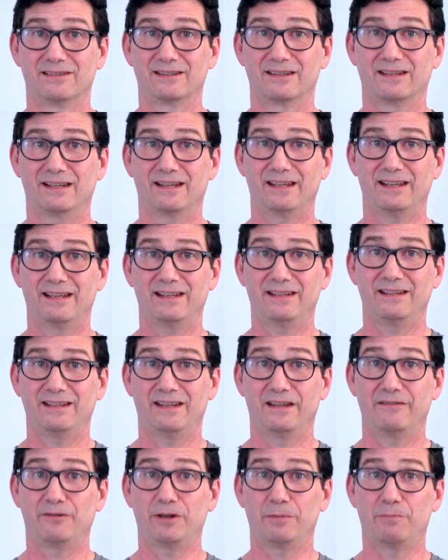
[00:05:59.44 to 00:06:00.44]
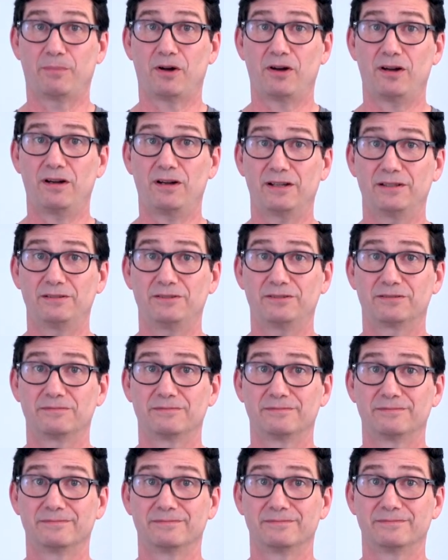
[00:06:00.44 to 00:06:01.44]
Okay, if we pause,
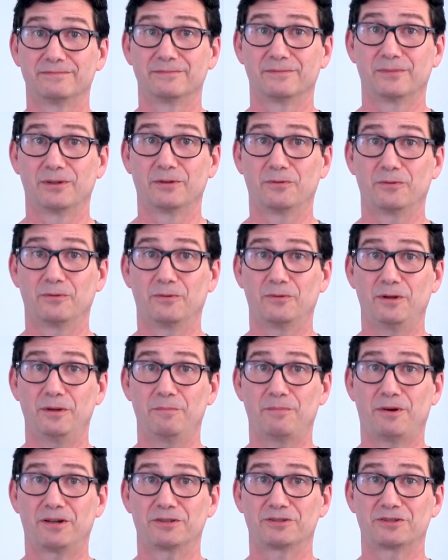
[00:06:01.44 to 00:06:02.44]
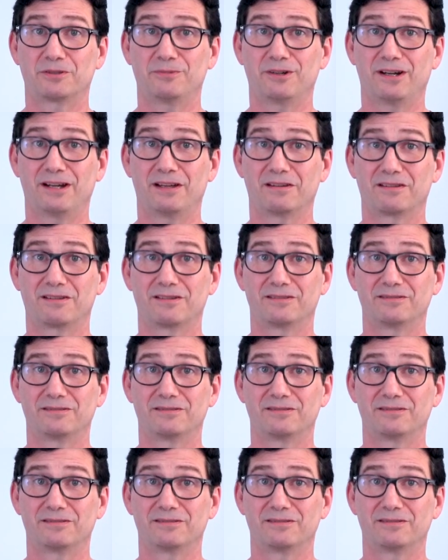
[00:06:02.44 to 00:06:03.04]
we pause our breath